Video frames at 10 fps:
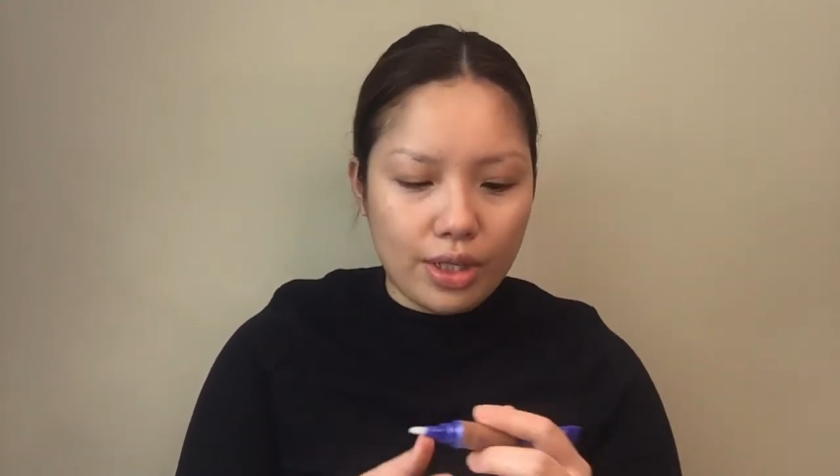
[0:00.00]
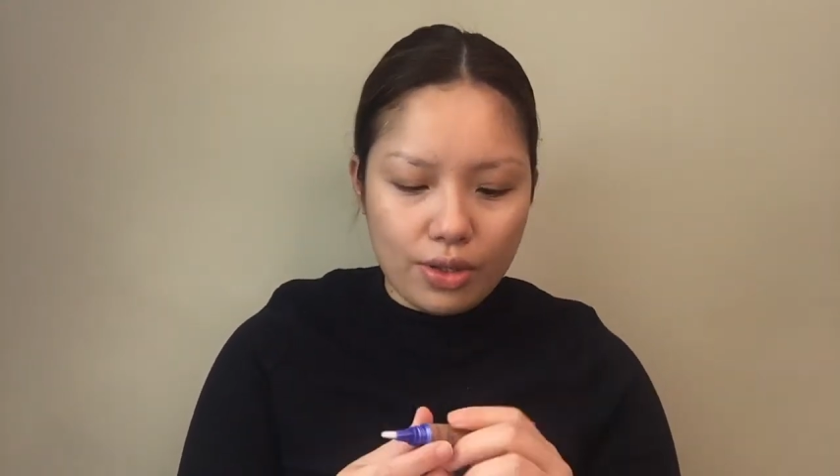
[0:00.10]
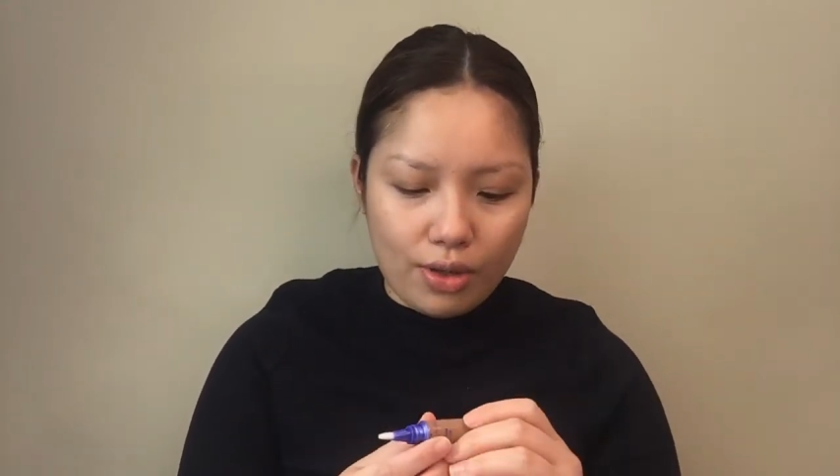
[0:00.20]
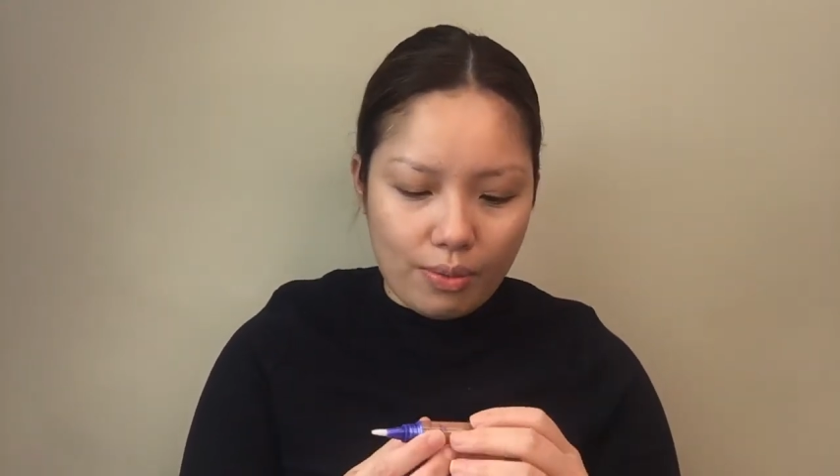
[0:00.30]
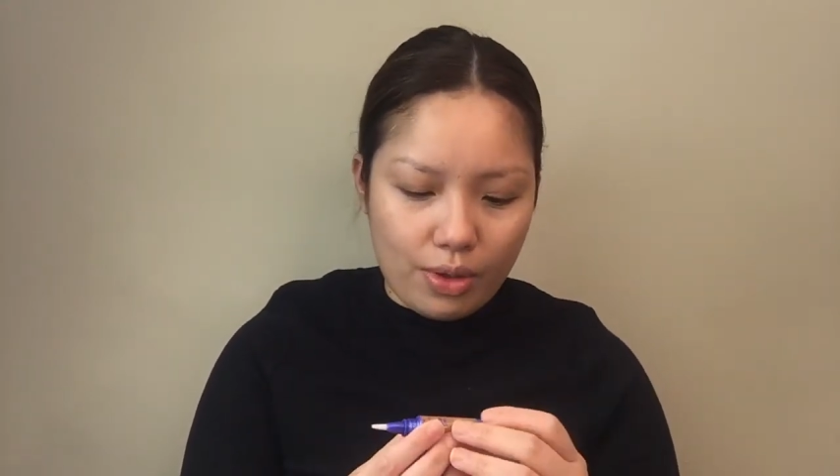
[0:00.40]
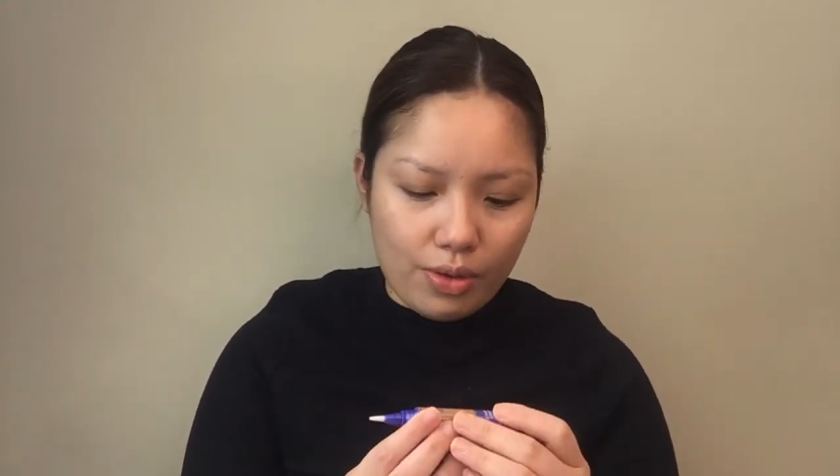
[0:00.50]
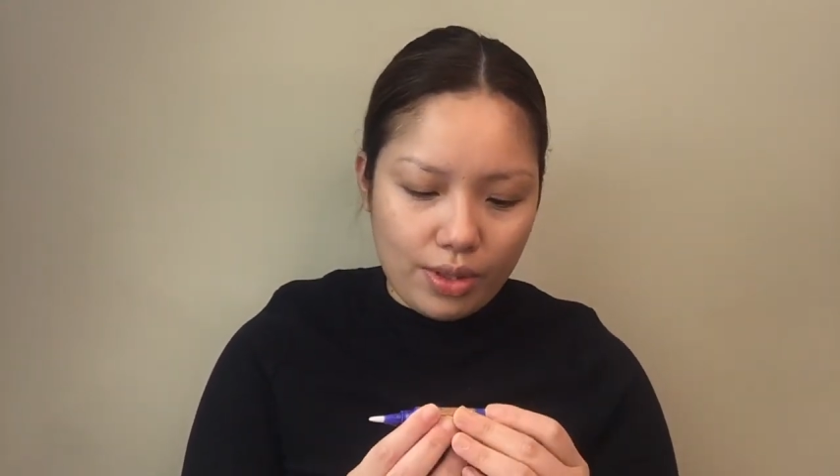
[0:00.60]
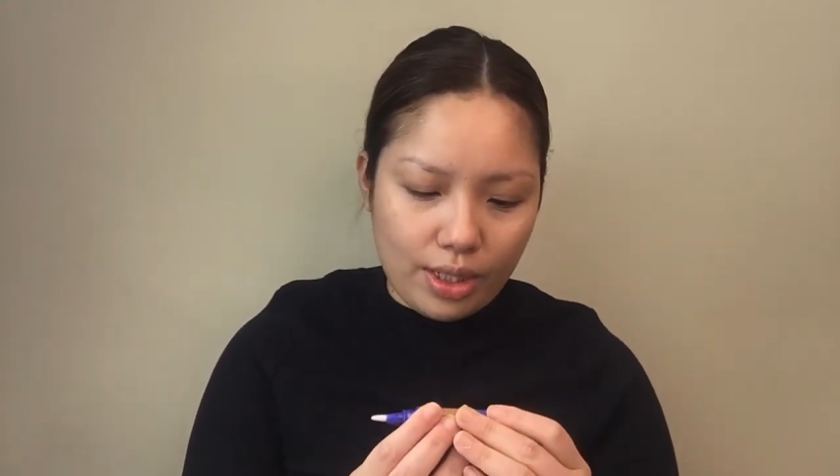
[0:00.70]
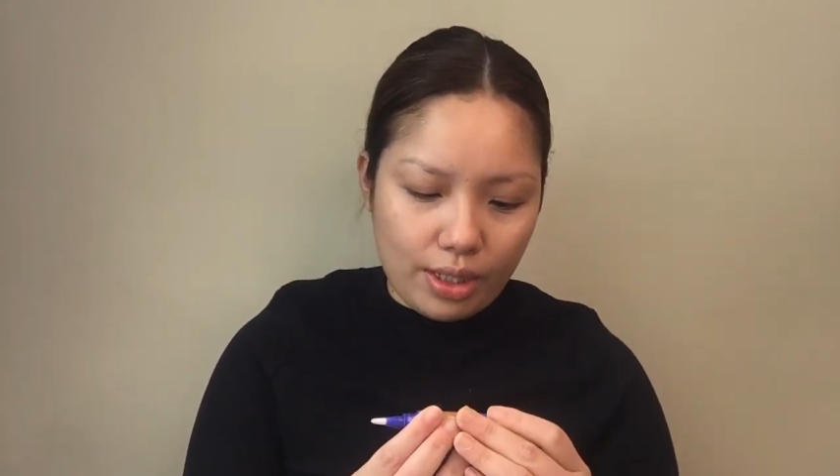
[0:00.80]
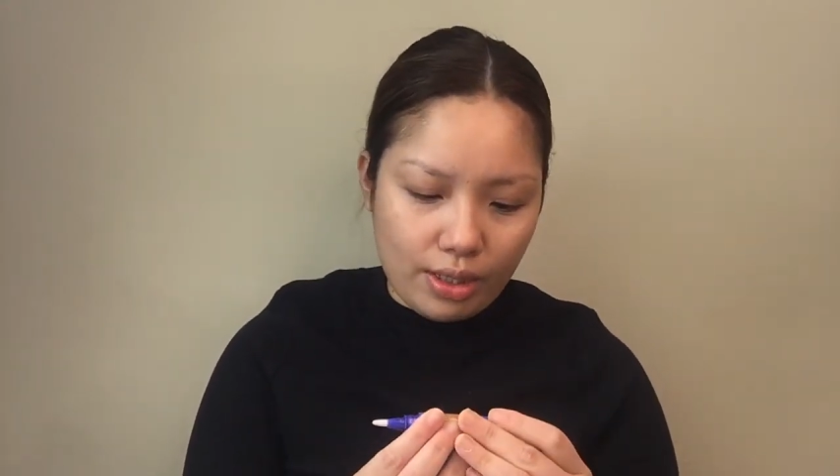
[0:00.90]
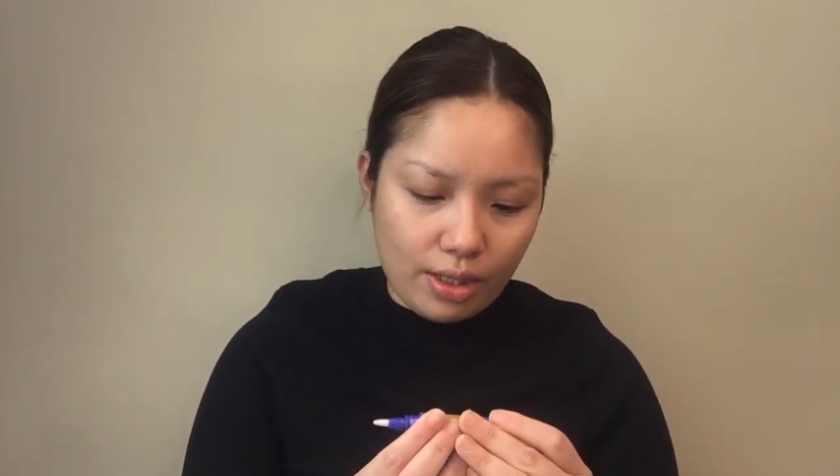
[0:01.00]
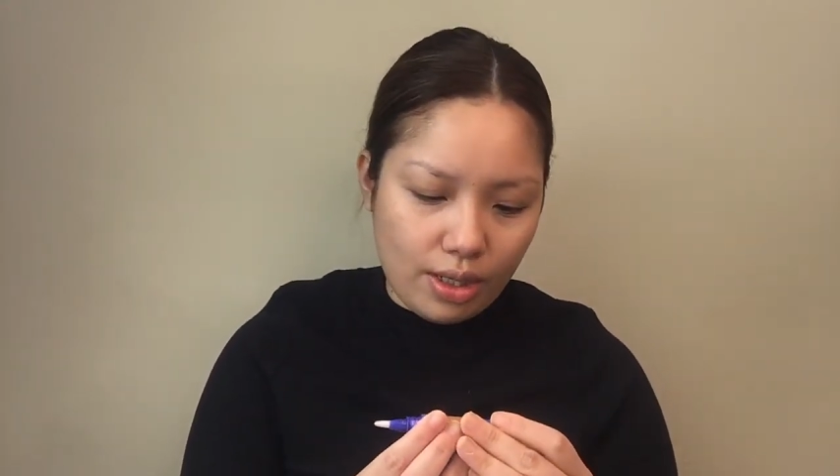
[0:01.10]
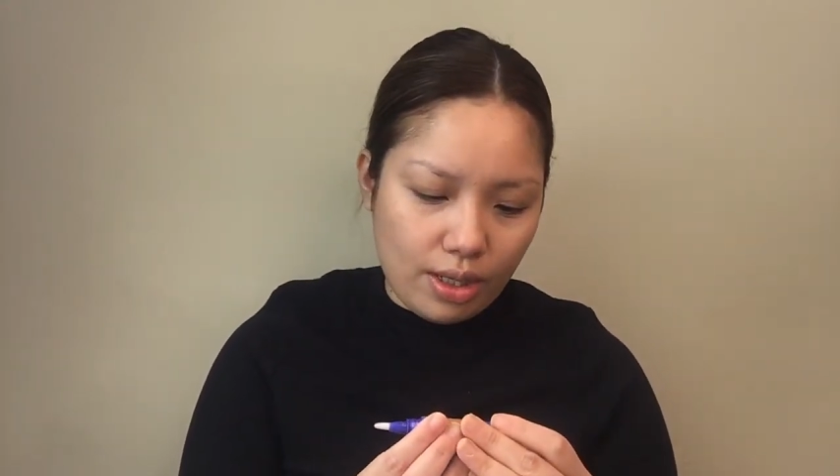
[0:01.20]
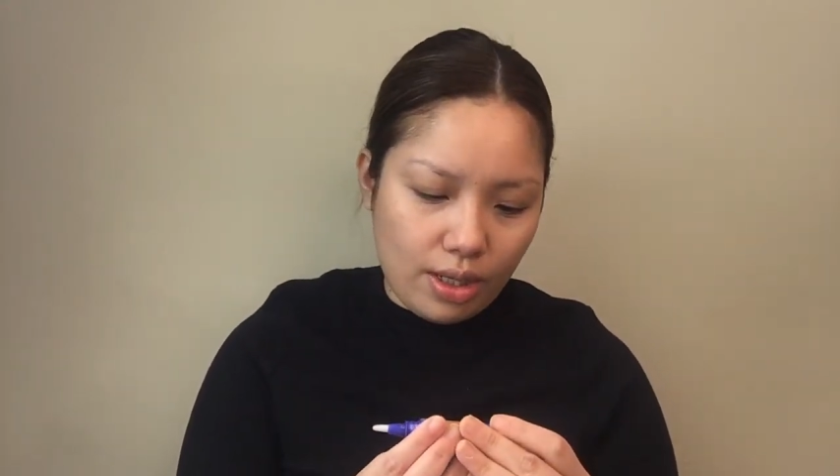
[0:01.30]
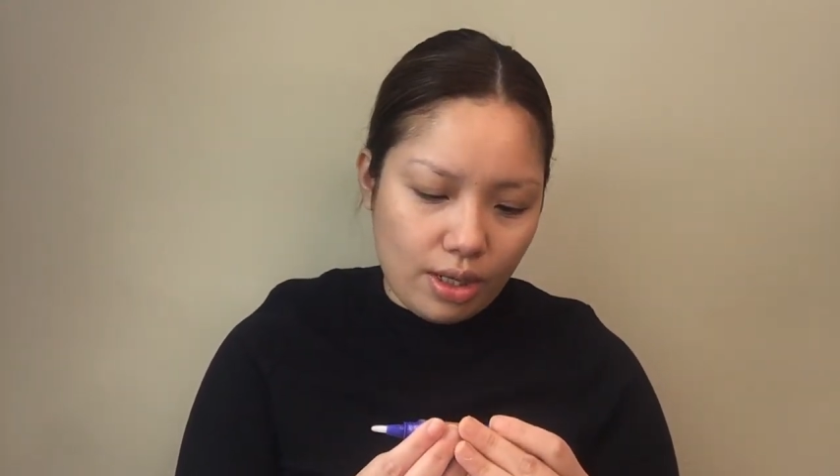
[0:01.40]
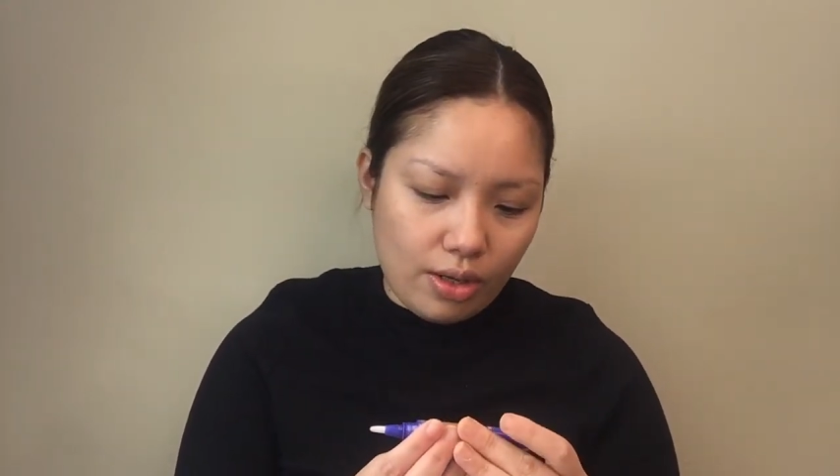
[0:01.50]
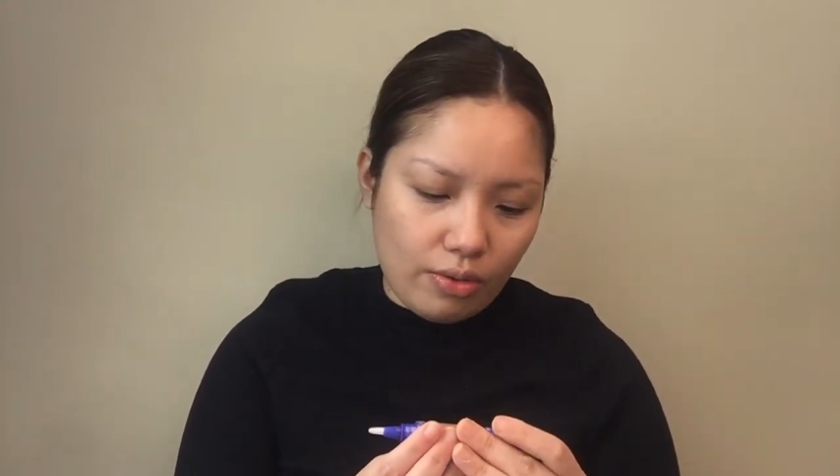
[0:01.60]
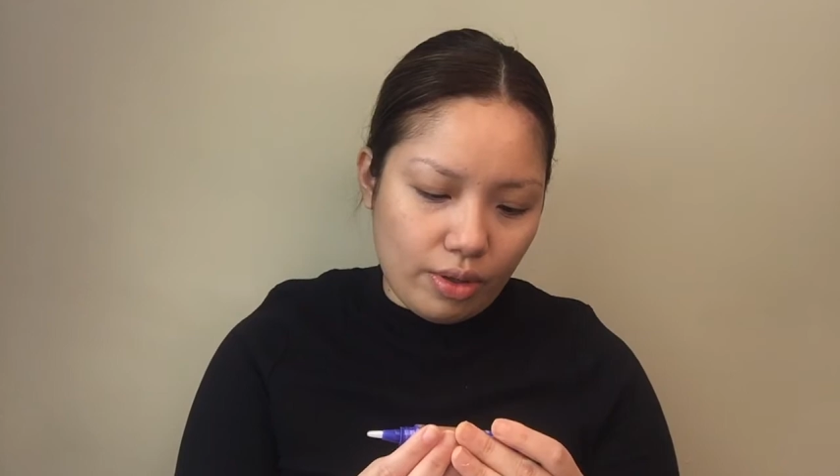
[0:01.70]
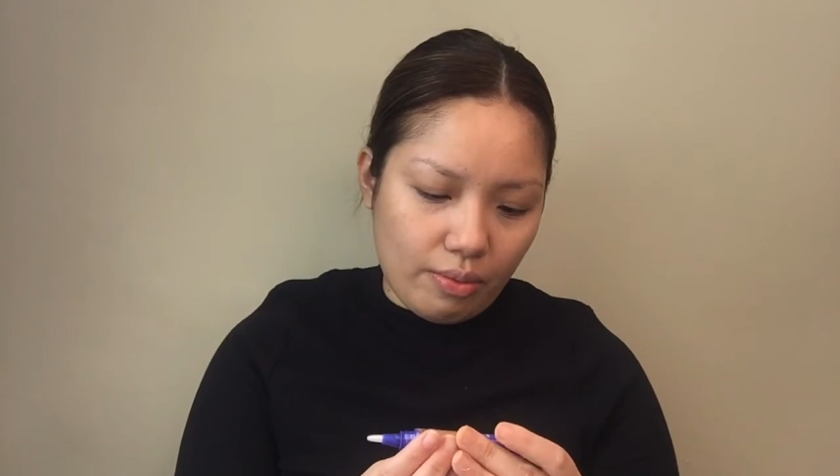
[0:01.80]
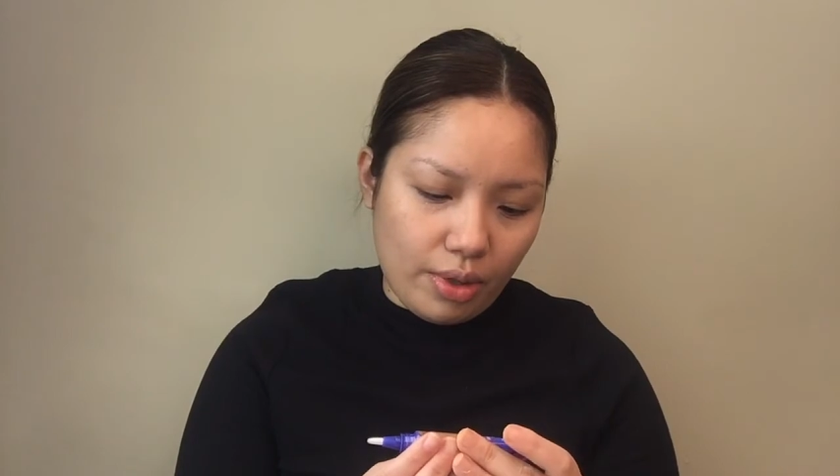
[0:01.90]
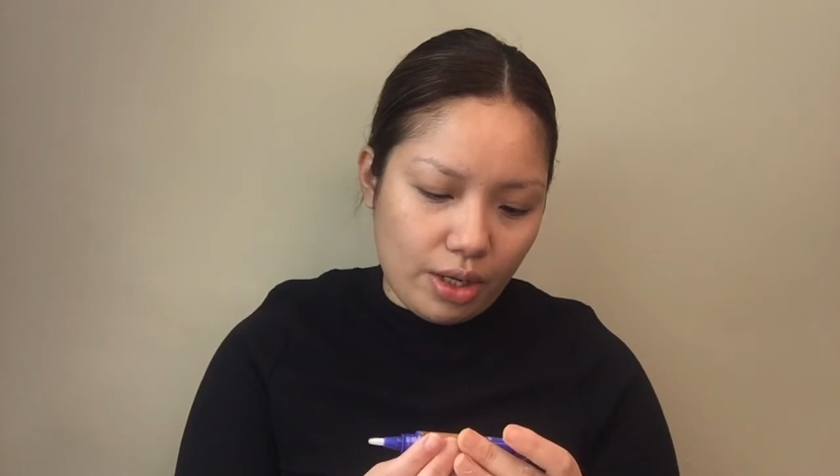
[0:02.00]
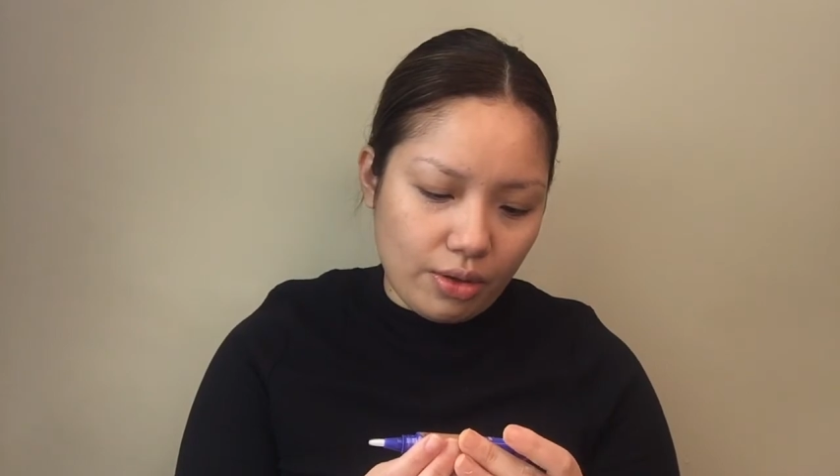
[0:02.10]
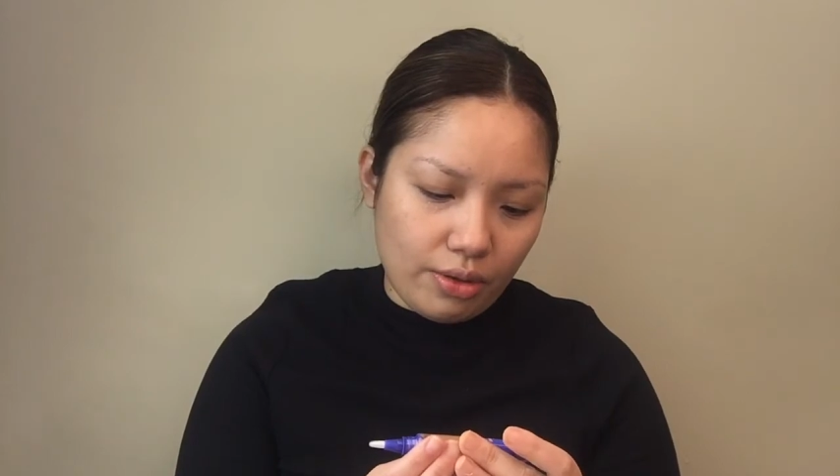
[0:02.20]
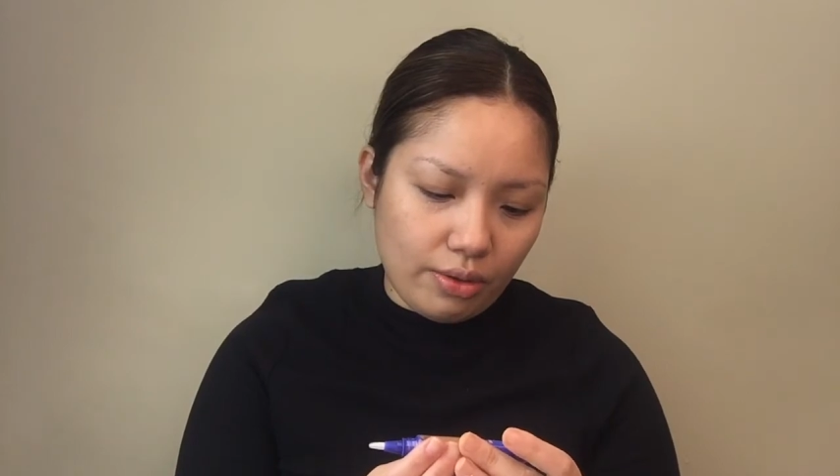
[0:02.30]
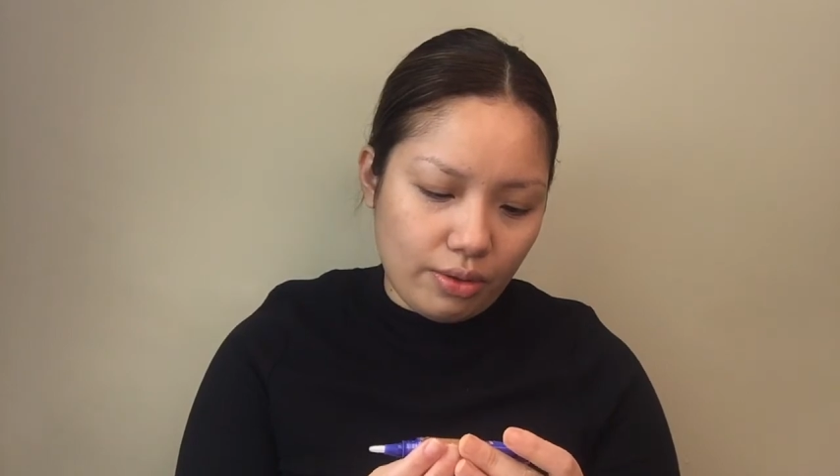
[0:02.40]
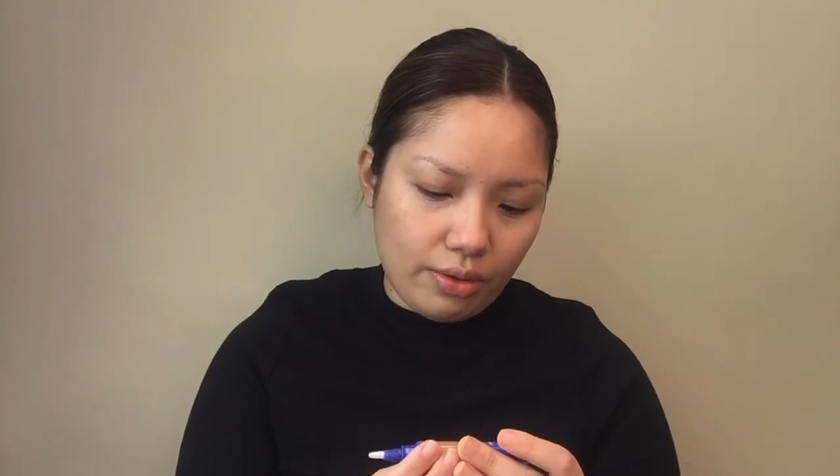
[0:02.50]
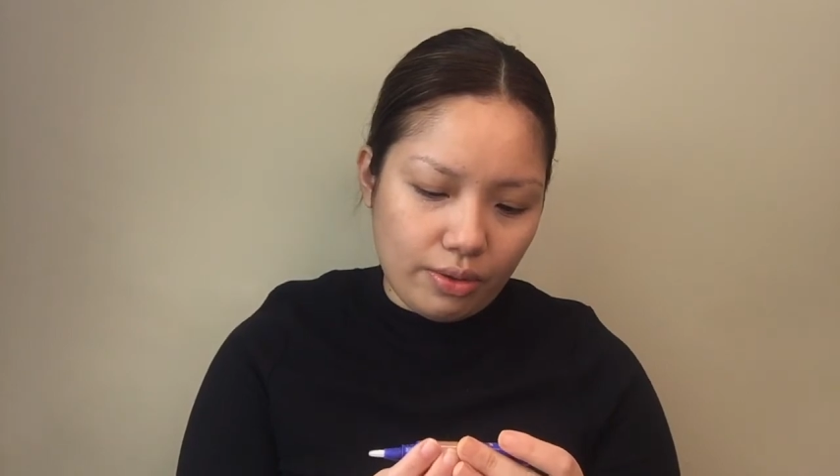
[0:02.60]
So I'm using Rimmel